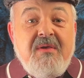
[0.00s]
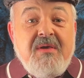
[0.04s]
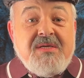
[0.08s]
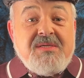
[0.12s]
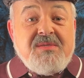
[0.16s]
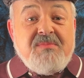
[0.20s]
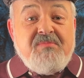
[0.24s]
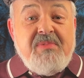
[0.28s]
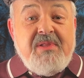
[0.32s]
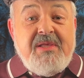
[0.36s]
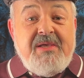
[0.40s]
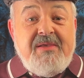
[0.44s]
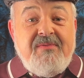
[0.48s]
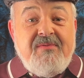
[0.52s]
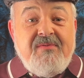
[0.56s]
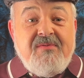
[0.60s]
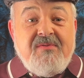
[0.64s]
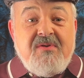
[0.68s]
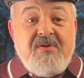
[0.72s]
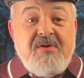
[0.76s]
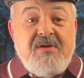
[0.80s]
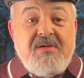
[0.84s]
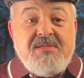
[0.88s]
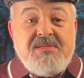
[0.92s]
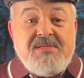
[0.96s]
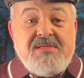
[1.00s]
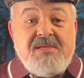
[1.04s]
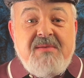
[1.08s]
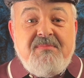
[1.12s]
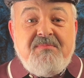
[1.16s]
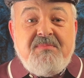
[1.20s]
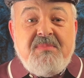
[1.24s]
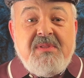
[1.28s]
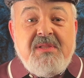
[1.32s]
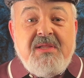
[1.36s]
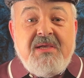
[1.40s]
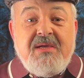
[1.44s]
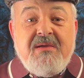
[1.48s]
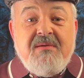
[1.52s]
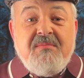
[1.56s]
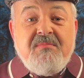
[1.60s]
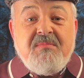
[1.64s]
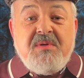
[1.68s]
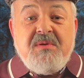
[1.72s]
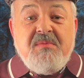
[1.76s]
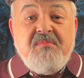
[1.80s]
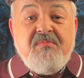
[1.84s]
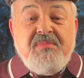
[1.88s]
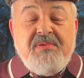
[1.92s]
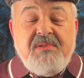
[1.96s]
Explain this concept like I'm
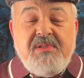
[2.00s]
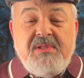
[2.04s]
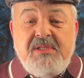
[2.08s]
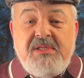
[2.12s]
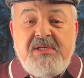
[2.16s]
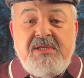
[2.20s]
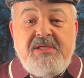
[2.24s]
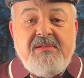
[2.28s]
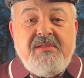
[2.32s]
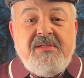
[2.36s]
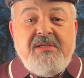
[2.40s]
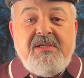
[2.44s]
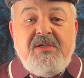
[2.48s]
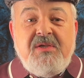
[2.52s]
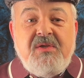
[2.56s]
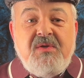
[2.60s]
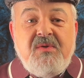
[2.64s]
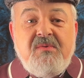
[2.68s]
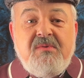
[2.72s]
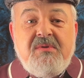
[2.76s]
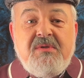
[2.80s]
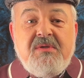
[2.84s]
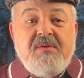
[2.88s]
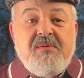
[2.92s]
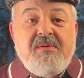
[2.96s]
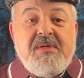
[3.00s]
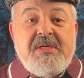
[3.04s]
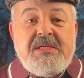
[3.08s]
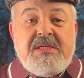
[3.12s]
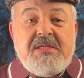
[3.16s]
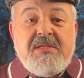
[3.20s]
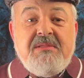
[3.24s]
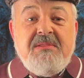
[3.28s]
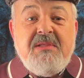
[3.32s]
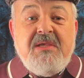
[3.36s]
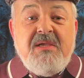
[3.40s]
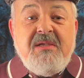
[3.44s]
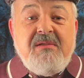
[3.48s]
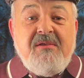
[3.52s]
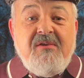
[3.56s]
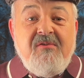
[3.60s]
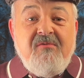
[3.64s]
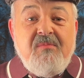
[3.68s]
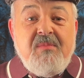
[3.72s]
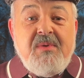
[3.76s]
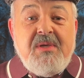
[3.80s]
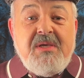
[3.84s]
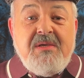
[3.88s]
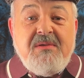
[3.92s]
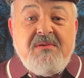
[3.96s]
completely new to it, and then give
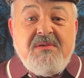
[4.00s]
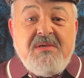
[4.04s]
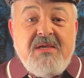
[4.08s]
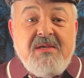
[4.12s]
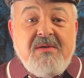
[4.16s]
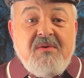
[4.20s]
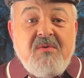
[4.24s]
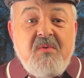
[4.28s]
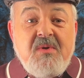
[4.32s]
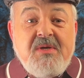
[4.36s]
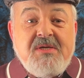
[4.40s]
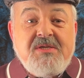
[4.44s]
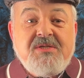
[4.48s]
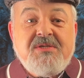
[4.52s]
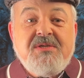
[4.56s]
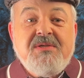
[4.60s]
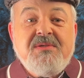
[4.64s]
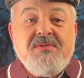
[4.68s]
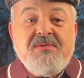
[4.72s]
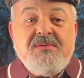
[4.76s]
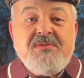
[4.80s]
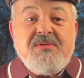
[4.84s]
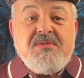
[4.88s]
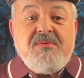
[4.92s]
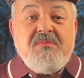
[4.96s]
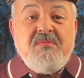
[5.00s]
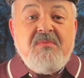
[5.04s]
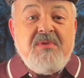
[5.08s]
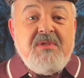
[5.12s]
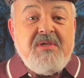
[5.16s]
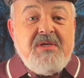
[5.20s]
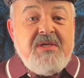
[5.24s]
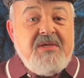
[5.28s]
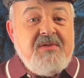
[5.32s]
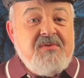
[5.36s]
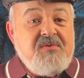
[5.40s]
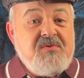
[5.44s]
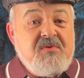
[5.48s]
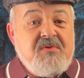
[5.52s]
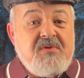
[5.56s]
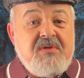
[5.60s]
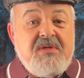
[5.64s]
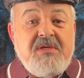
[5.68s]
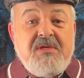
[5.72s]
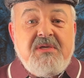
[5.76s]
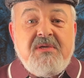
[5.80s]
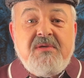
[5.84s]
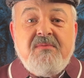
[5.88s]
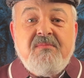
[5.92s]
me 10 questions with an answer key.